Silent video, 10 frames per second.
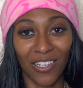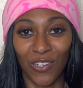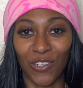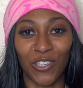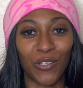You,
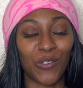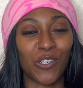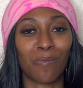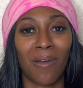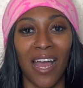
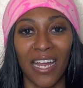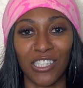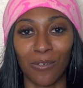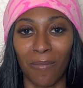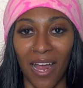your
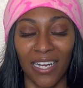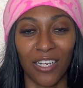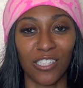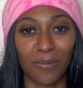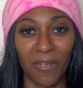mind, your body,
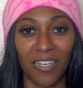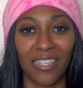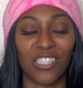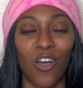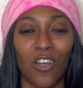your spirit,
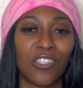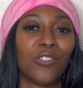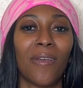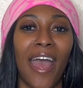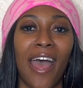that's all
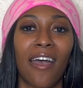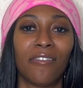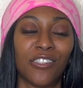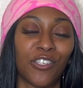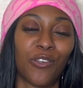that you have.
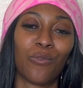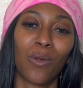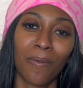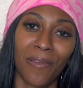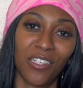And so you
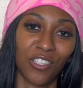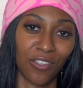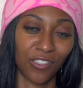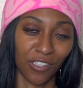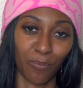want to make
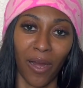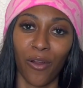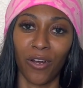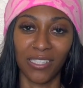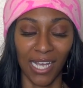sure that you're
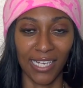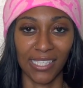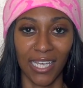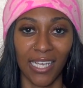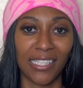
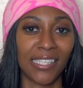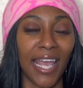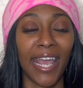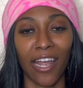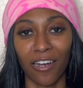prioritizing it and
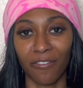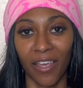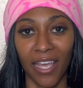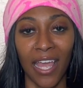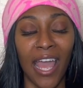take care of
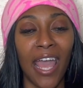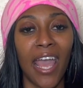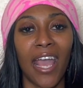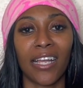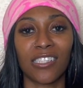it,
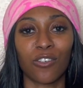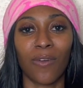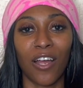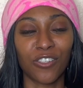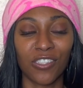and
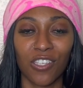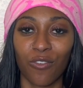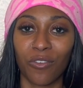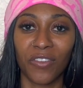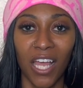surround
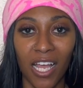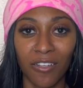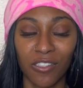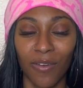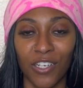yourself with
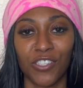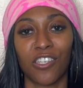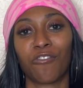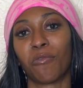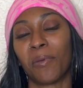love, surround
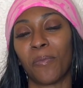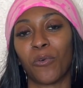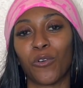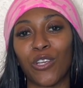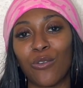yourself with people
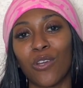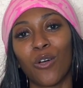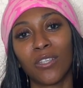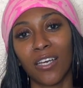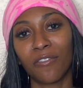who
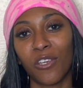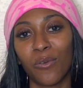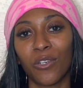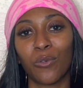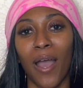love
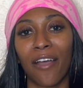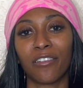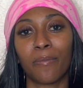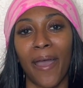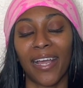you and who have
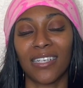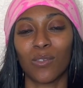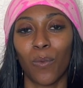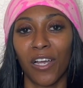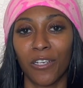your back as
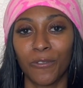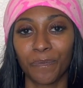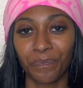well.